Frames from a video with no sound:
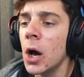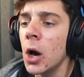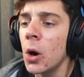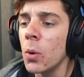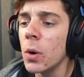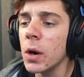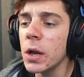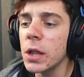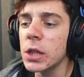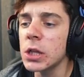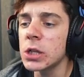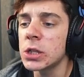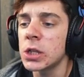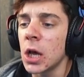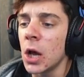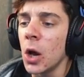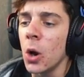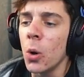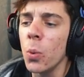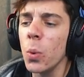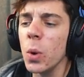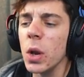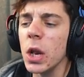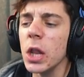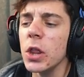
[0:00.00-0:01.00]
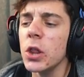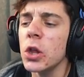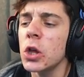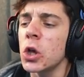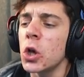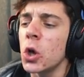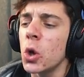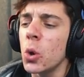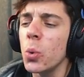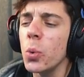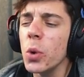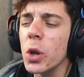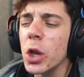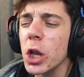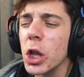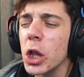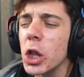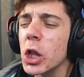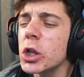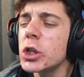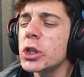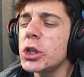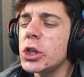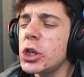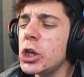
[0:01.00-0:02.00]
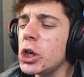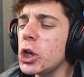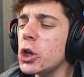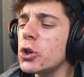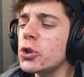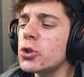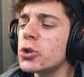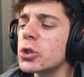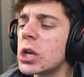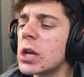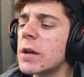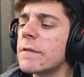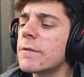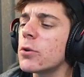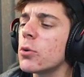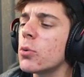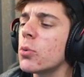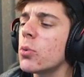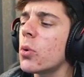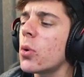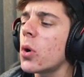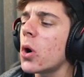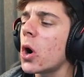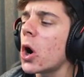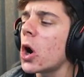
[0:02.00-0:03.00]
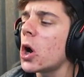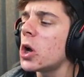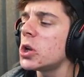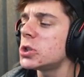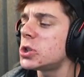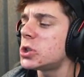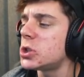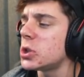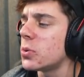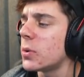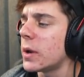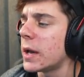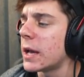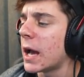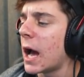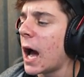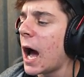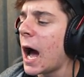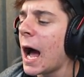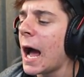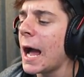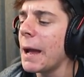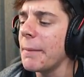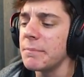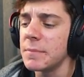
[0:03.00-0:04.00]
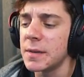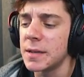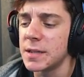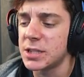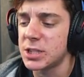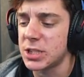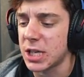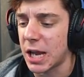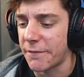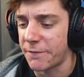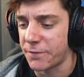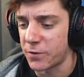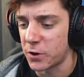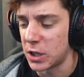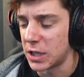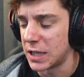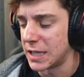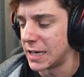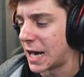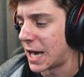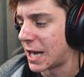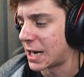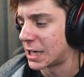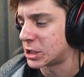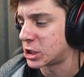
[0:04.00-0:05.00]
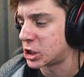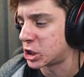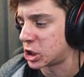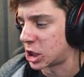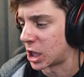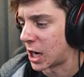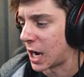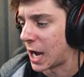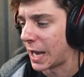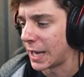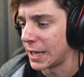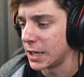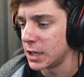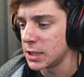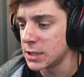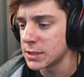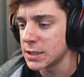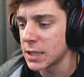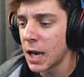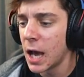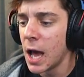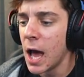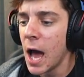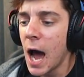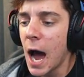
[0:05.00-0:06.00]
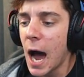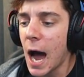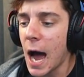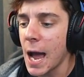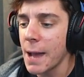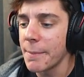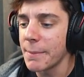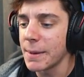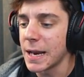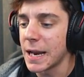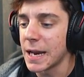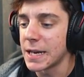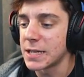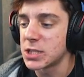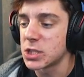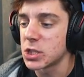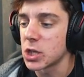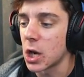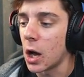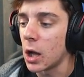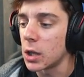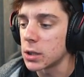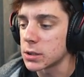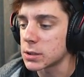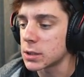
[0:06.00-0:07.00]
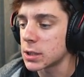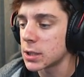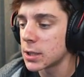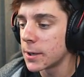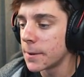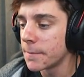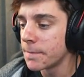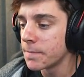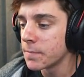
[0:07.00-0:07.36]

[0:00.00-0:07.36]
What are the children of the world doing? I'm definitely not a child. I'm an adult.